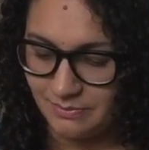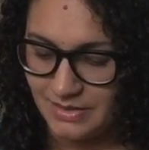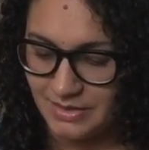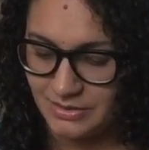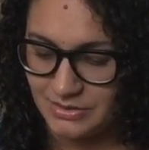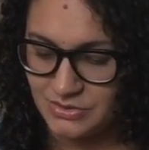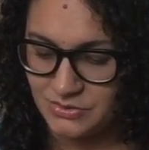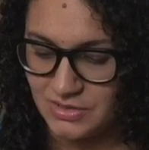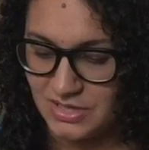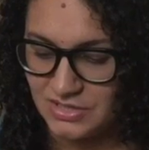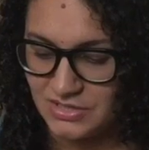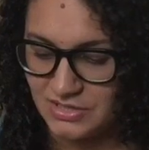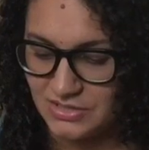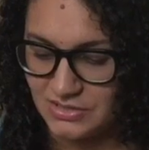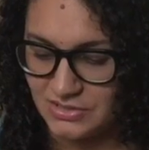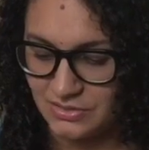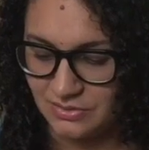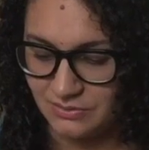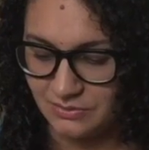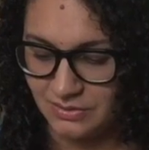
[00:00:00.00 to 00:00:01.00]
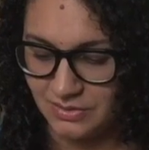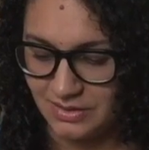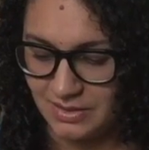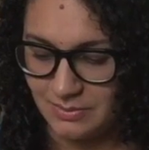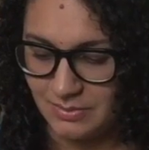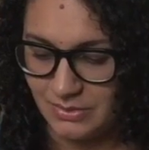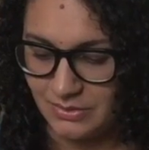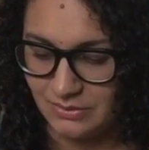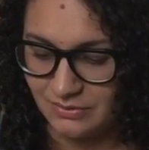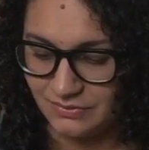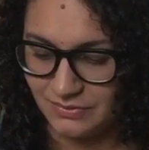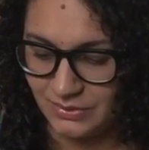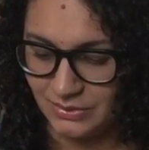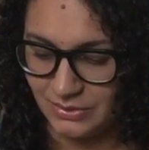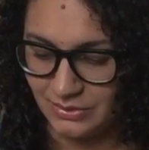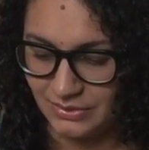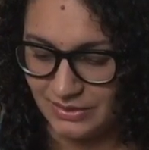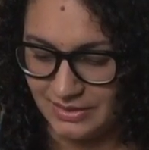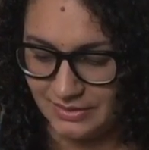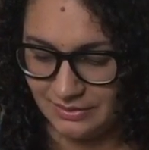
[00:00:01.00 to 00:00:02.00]
illustrations are really
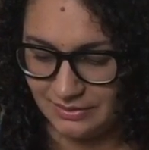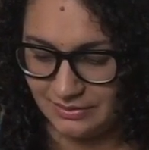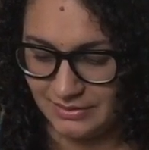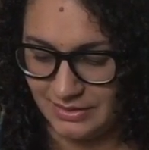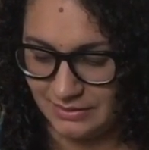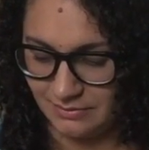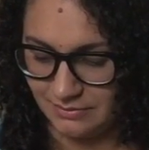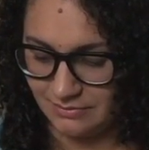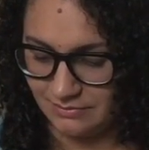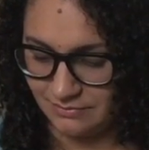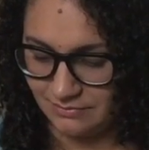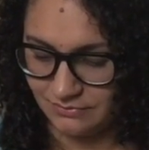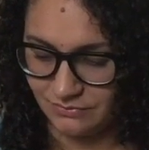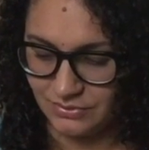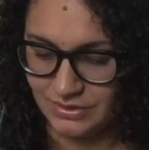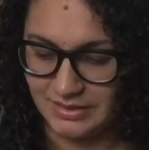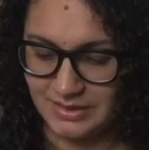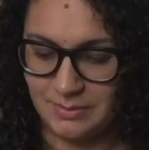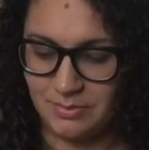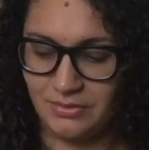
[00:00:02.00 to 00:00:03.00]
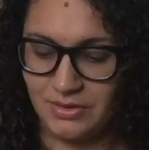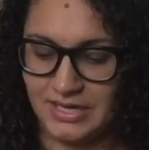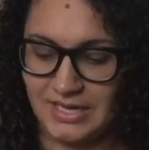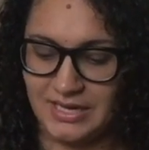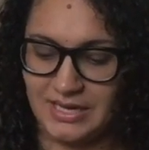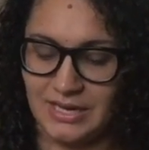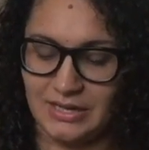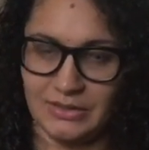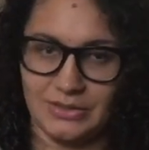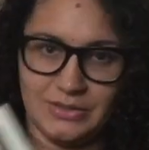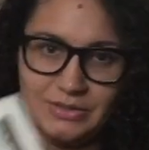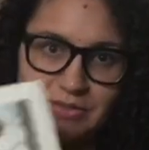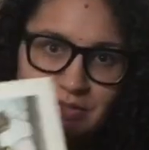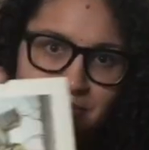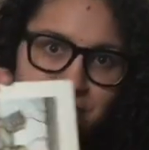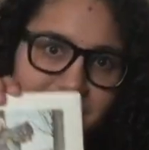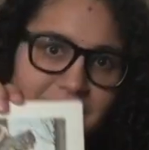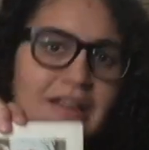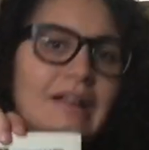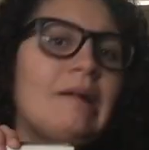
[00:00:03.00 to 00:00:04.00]
beautiful and really pretty
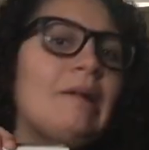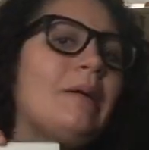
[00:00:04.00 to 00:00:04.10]
colors.